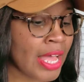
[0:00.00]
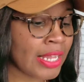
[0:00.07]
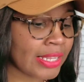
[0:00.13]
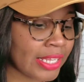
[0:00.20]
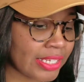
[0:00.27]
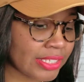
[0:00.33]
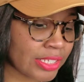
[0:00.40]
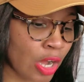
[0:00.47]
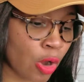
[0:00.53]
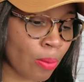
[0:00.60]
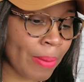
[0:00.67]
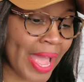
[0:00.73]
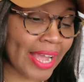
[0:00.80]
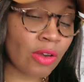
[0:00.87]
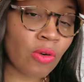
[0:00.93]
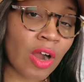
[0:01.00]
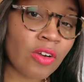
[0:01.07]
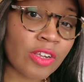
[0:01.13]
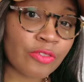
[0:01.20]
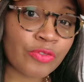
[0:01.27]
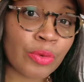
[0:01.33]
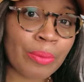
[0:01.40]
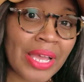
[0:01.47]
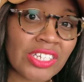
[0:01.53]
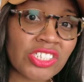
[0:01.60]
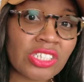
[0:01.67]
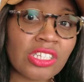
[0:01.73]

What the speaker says: Let's go. Background information.